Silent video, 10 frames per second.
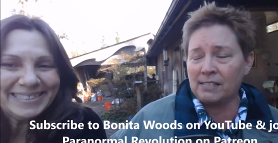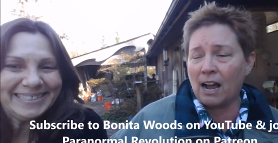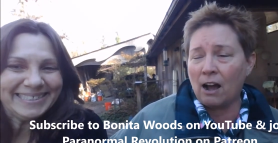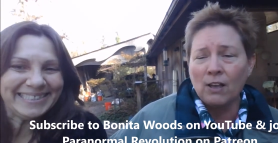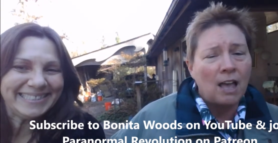
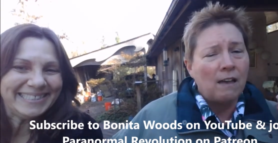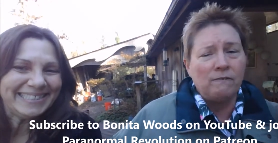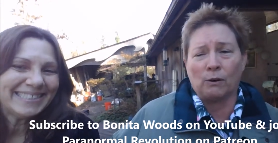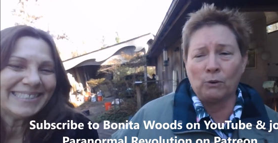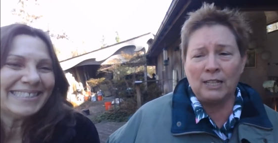Speaker 1: Felt really
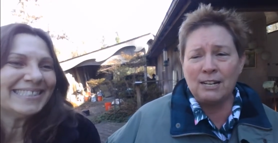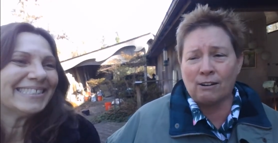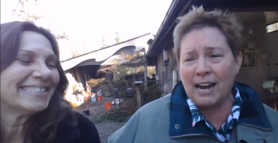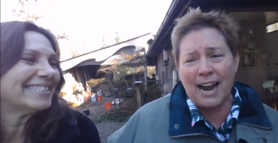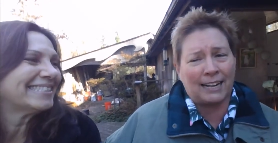great. I could
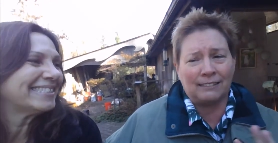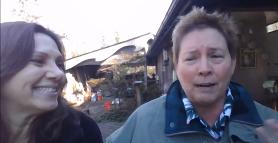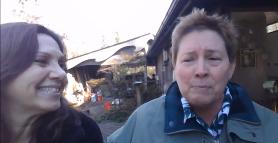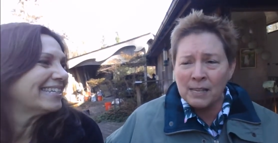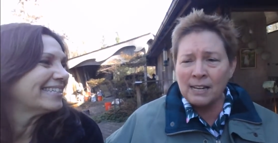stay up as late as
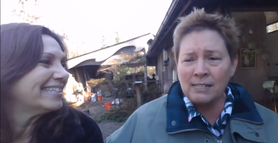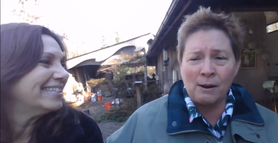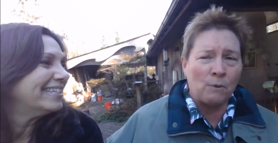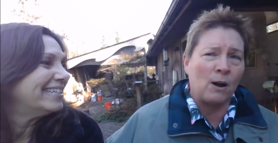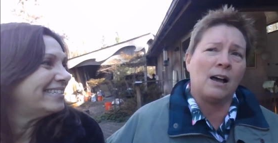I want,
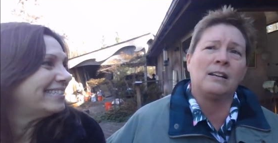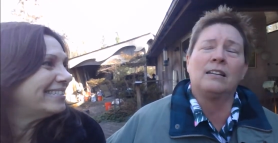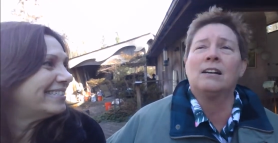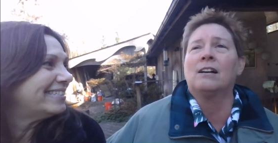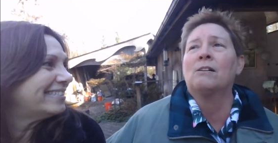you know.
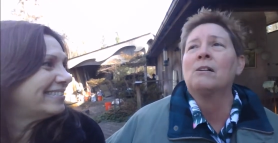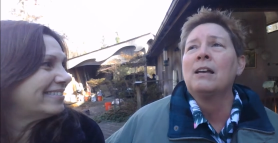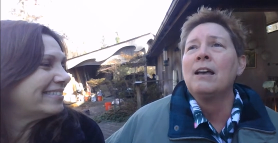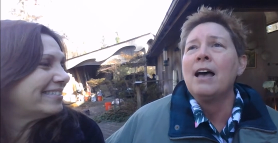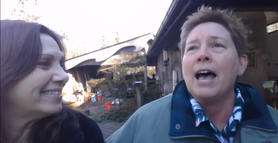
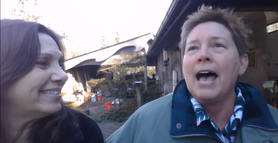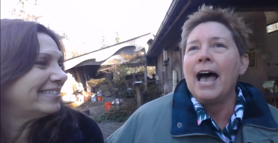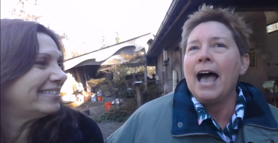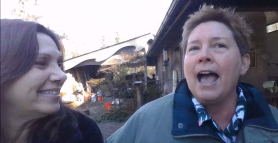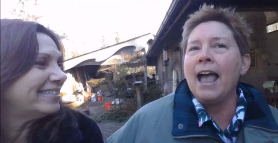And
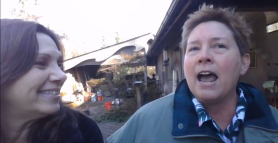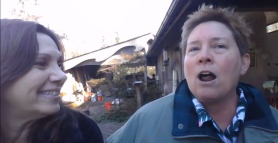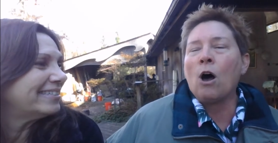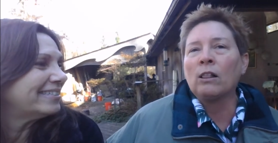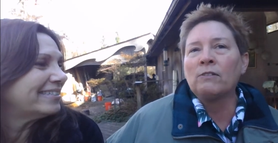all of a
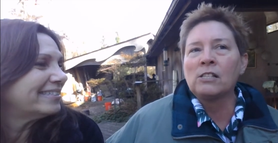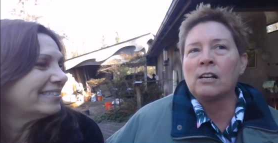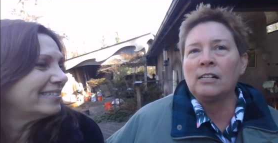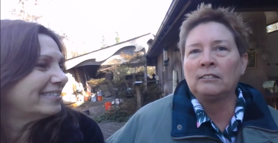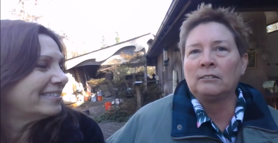sudden, we
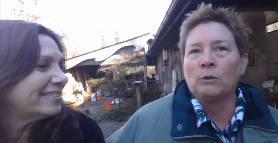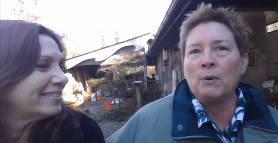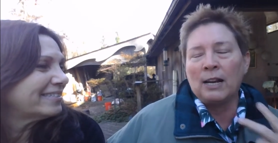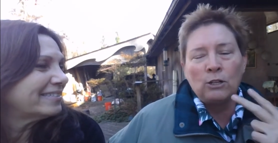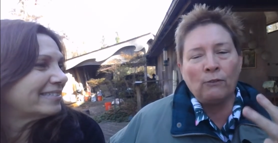had two
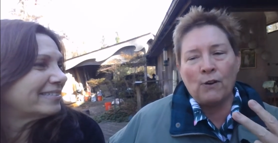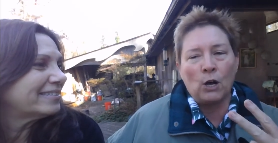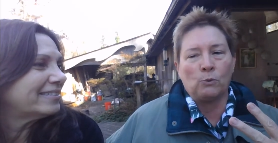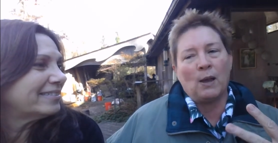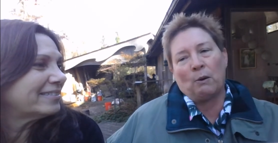phones. We had one in
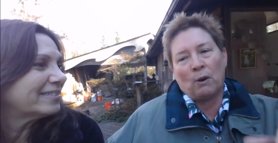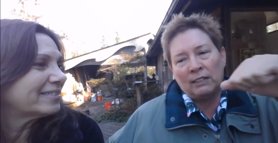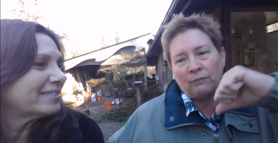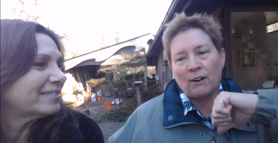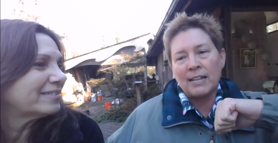the front of the
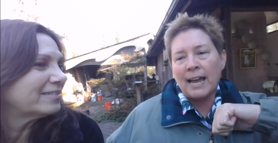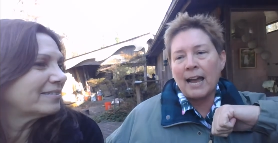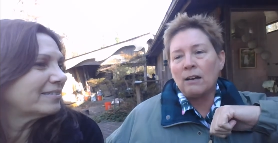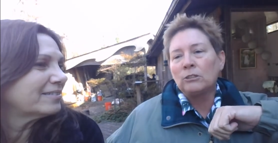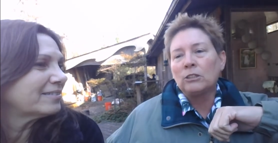house
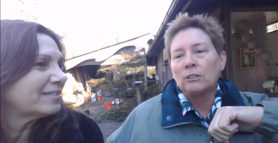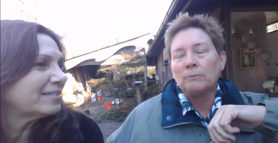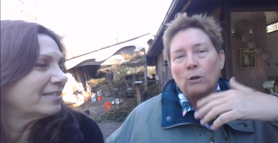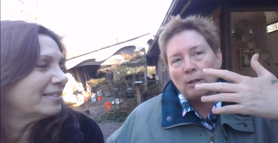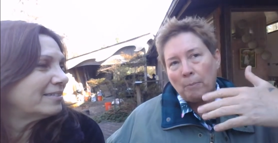or the
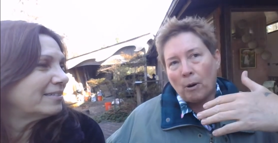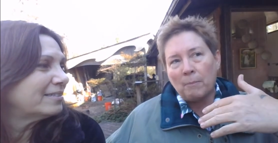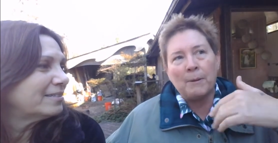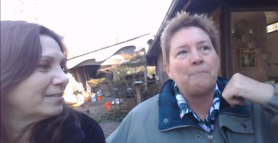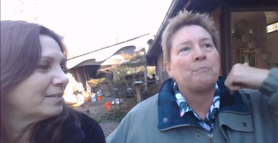apartment, and
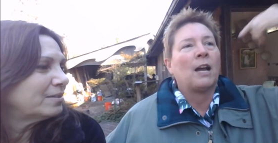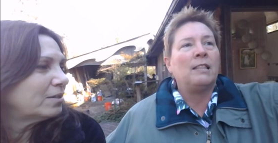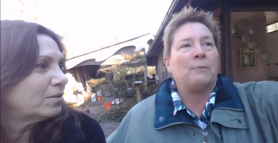then we had one in the